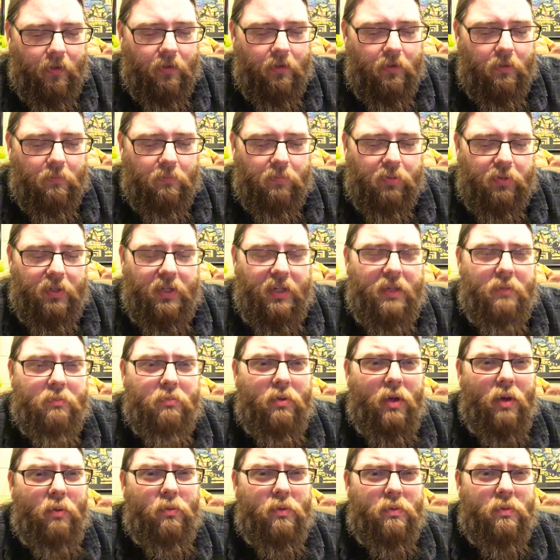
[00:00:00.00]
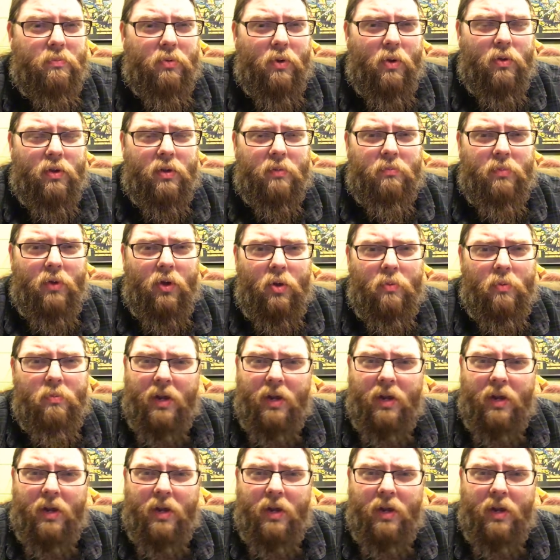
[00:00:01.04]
complete but with broken bow,